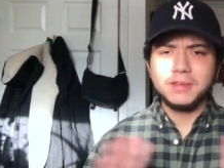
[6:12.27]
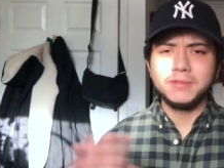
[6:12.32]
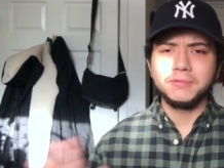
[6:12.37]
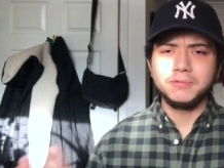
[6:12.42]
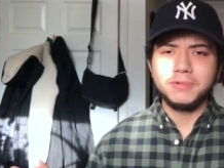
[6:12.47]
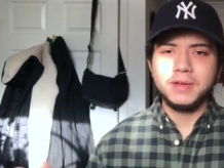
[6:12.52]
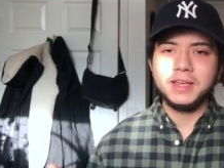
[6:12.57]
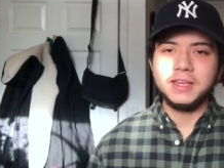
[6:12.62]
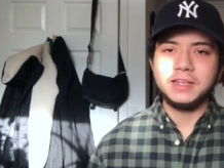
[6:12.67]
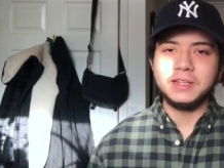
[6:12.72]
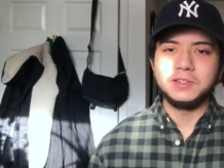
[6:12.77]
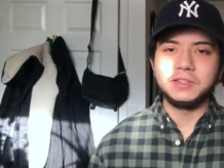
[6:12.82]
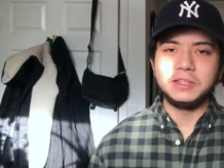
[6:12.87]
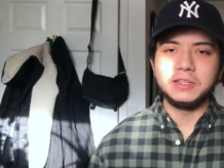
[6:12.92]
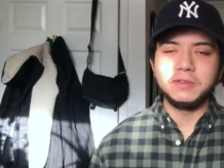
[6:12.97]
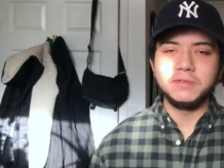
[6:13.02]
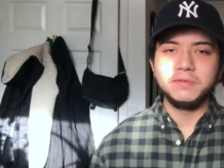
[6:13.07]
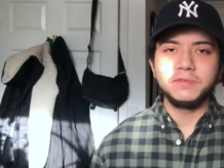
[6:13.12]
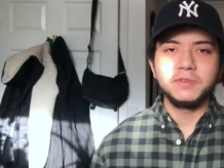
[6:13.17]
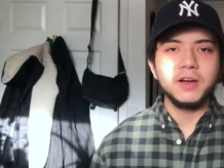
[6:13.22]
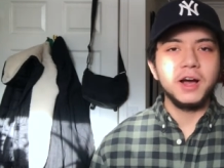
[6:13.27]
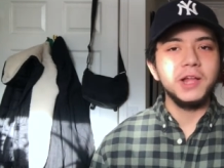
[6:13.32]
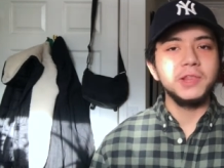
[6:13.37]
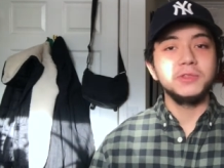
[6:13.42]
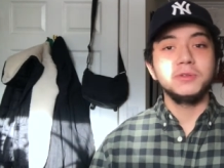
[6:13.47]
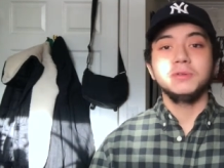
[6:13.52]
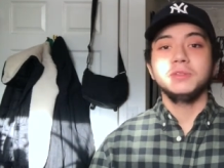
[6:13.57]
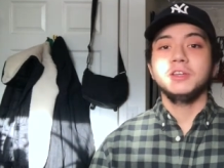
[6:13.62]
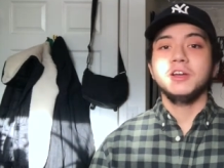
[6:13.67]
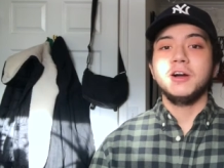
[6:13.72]
way easy. You've gotten
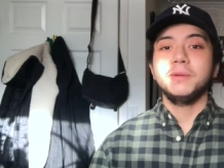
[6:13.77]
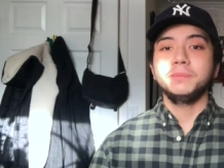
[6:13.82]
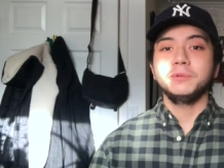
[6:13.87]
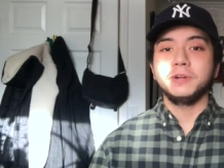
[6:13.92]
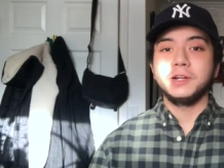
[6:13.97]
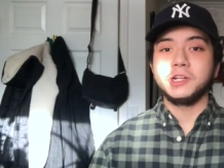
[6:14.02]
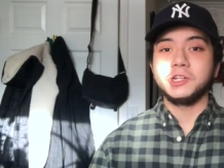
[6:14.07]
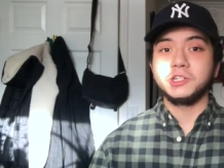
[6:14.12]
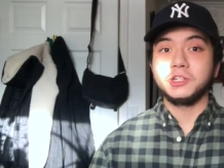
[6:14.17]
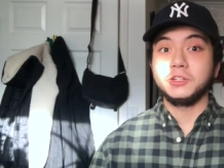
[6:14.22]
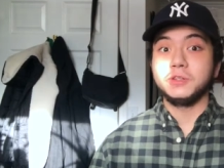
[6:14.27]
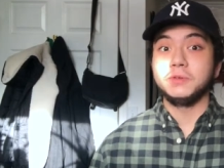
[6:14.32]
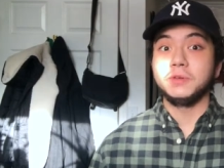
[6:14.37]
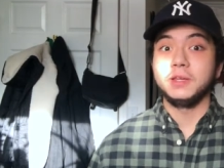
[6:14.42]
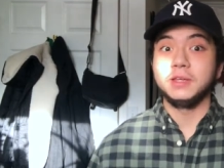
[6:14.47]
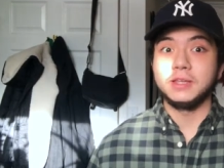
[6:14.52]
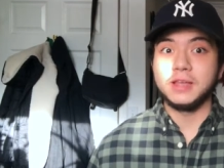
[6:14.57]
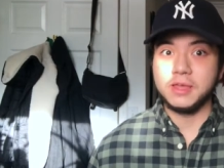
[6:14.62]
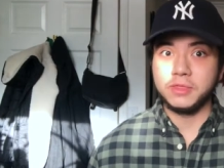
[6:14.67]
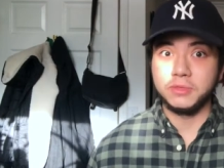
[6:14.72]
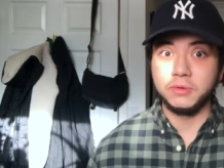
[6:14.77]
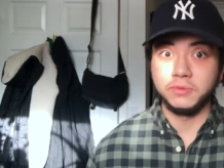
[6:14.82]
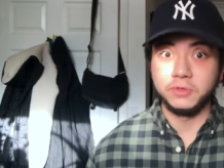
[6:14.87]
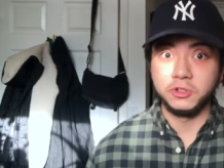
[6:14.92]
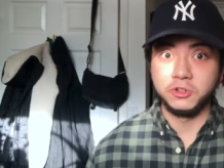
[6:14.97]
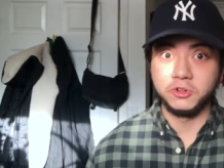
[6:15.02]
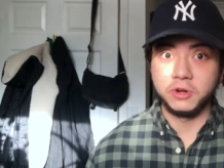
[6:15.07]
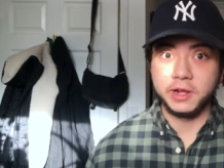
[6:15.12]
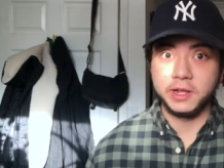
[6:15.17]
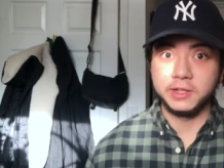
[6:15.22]
through the operation, you can get through the
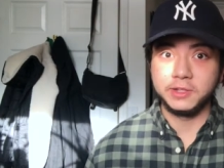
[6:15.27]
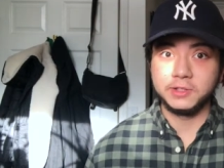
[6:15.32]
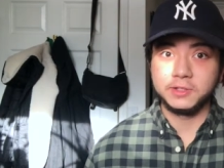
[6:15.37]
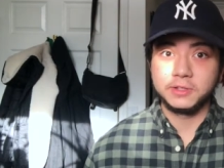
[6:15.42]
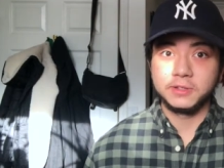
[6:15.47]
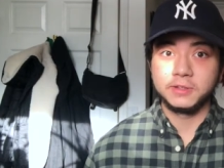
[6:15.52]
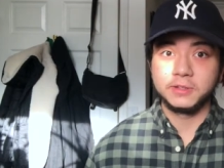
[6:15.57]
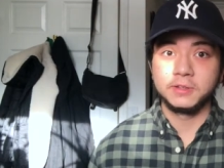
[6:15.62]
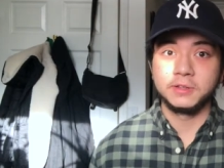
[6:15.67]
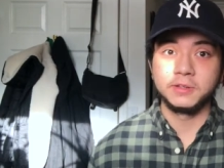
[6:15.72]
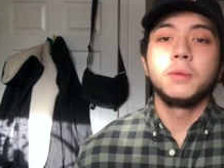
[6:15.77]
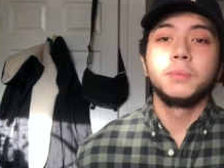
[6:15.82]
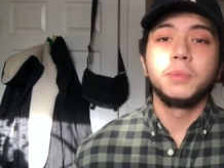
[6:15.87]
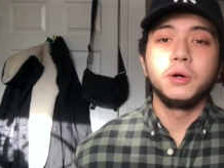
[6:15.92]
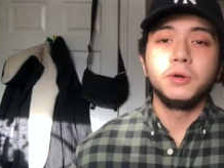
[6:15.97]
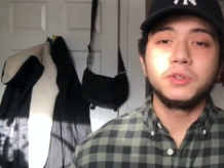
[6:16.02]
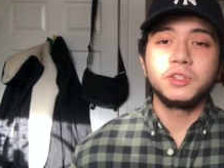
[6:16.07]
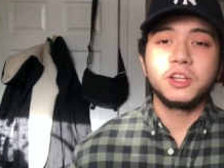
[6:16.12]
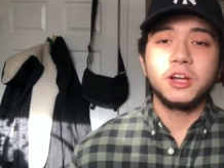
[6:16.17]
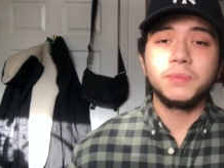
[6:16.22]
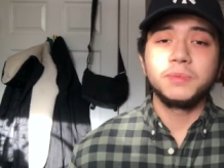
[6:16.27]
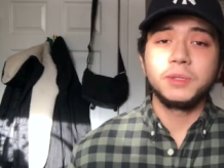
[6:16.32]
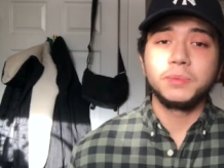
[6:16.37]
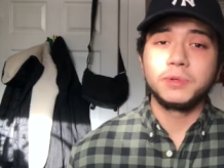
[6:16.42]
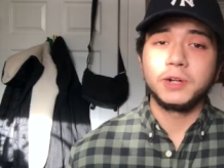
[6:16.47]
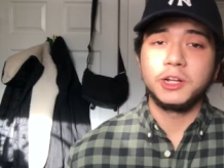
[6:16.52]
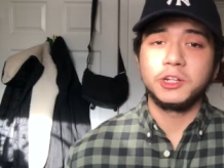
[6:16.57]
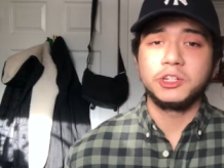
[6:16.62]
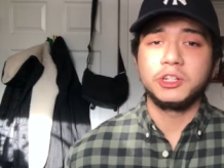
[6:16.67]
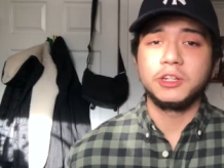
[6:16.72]
drains. Post-op
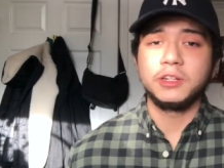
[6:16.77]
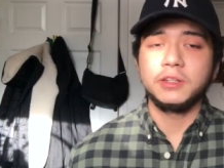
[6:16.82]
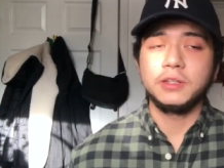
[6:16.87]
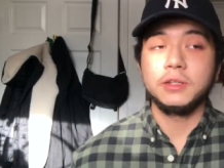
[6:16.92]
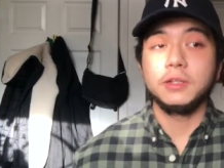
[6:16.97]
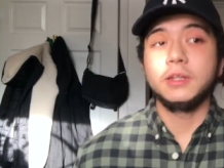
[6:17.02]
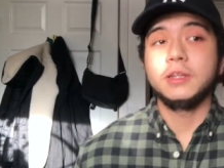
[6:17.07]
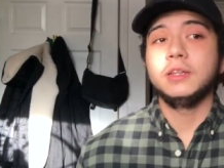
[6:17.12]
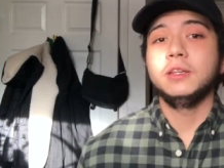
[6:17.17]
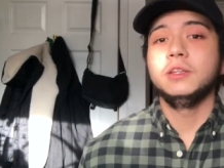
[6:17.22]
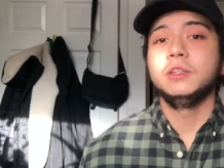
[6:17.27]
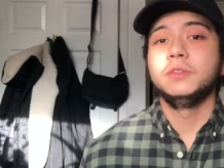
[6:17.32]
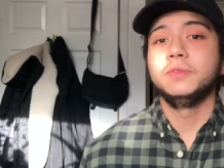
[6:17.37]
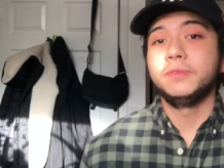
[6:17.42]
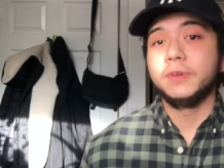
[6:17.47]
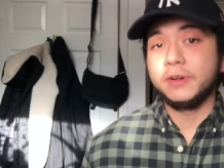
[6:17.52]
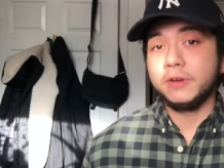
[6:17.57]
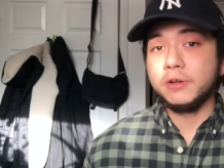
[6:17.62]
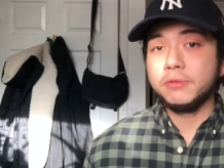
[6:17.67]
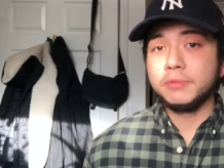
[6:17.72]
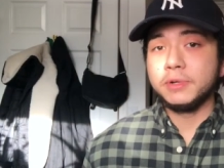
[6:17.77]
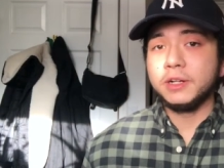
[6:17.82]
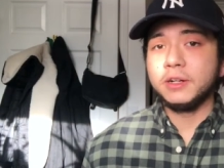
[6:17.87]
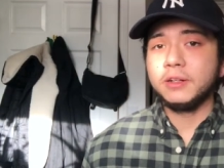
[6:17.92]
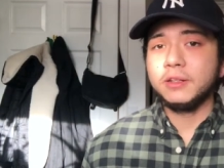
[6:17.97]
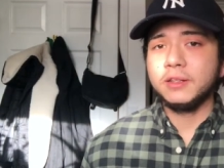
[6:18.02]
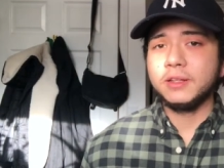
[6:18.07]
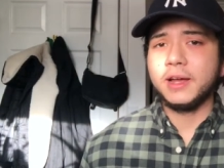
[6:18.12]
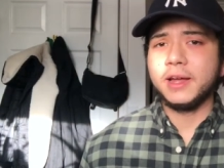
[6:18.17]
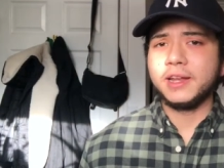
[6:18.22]
depression is very
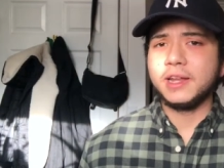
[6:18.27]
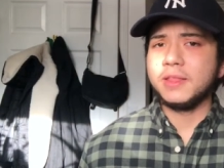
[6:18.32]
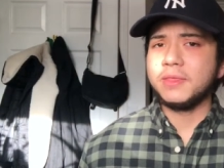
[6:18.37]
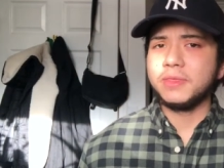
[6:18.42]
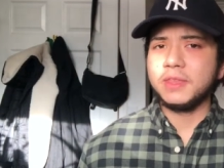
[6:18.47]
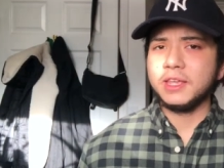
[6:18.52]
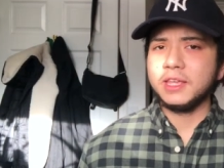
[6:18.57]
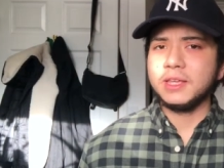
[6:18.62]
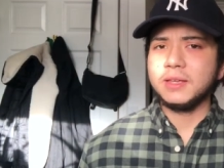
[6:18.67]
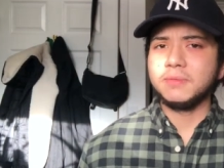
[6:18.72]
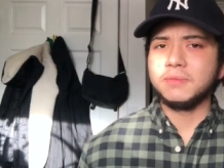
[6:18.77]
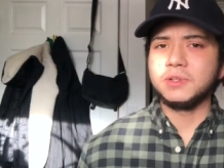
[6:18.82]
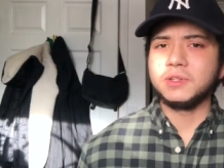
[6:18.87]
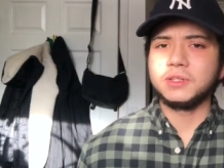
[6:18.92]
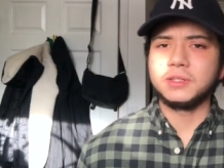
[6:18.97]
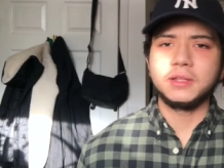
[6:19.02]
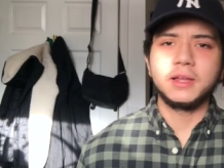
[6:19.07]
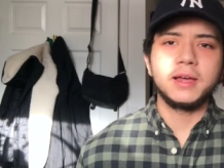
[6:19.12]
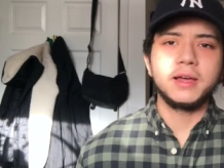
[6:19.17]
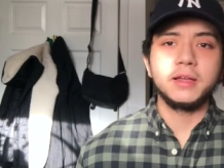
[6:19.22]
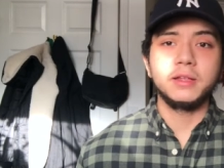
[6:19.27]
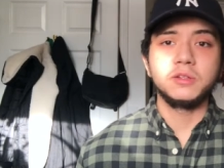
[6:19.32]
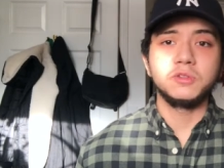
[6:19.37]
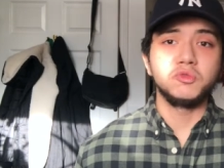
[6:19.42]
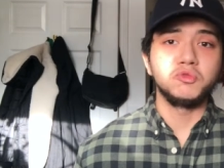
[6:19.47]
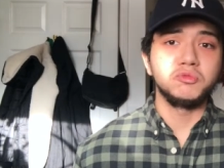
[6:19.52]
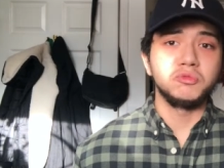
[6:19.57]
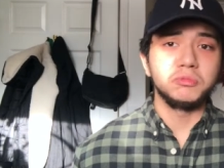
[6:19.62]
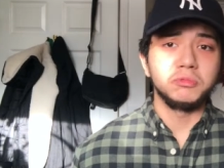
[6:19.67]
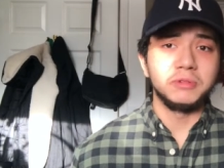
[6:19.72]
real. I didn't think it was that
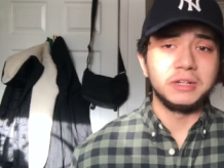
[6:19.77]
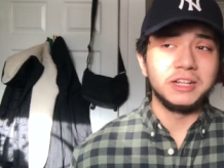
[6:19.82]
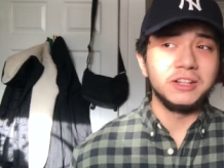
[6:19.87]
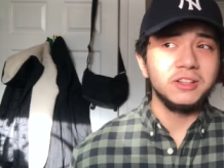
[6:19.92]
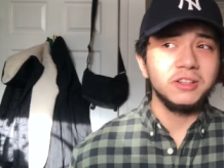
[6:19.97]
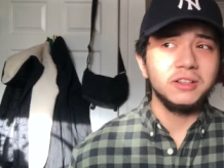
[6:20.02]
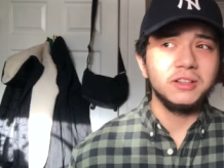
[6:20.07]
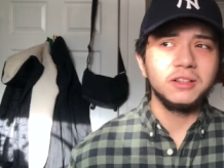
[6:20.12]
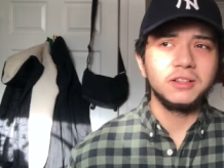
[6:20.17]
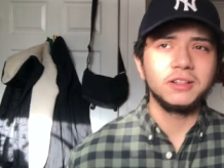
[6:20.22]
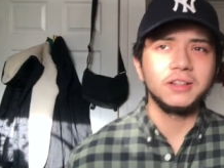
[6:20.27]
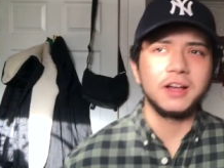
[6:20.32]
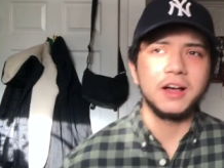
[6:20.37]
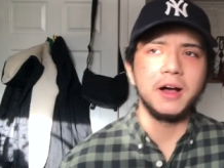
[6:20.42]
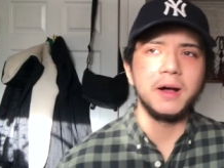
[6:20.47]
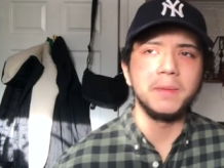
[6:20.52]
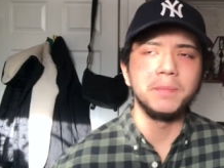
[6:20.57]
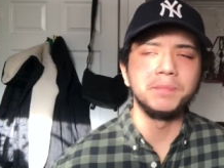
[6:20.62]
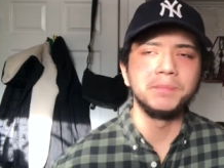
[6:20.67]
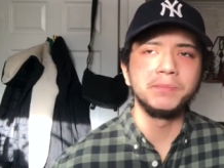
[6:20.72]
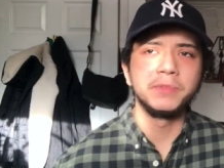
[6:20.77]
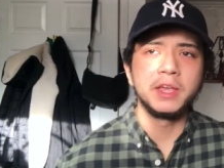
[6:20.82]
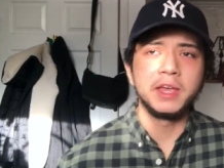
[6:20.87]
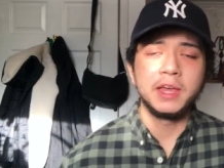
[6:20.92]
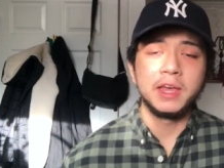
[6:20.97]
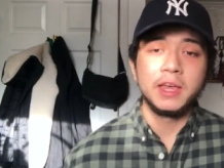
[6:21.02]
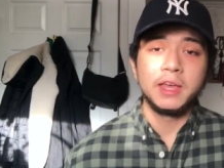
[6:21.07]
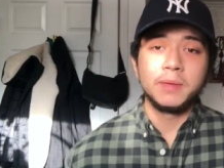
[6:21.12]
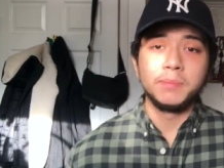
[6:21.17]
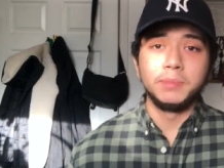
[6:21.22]
real,
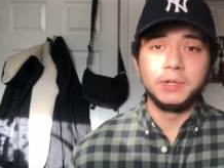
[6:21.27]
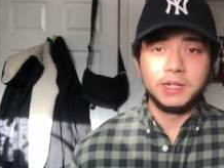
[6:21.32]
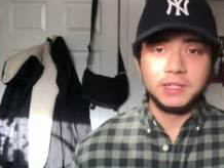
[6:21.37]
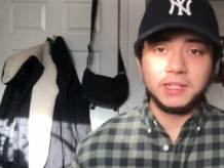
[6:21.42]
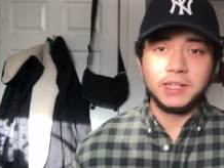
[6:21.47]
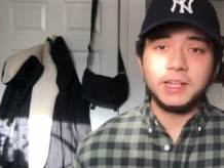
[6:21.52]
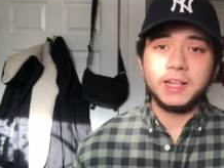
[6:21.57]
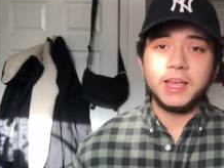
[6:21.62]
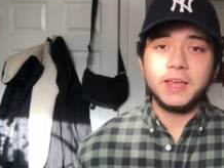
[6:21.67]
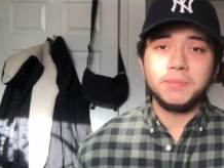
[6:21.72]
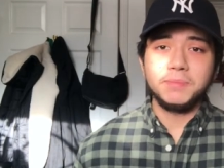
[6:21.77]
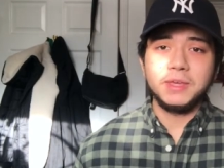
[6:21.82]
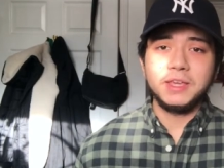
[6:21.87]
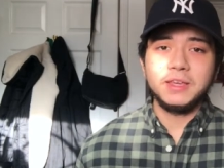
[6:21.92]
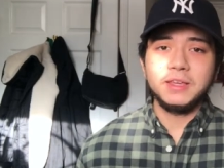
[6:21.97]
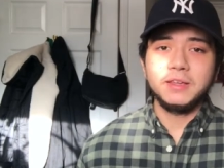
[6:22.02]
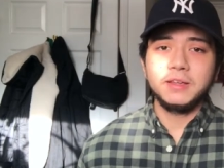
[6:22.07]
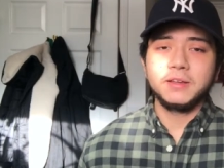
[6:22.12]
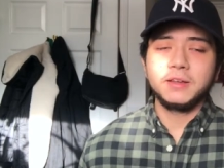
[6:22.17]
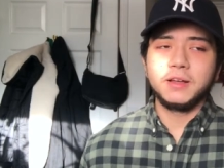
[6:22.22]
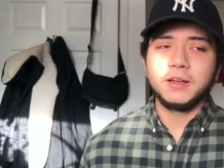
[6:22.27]
but it did hit me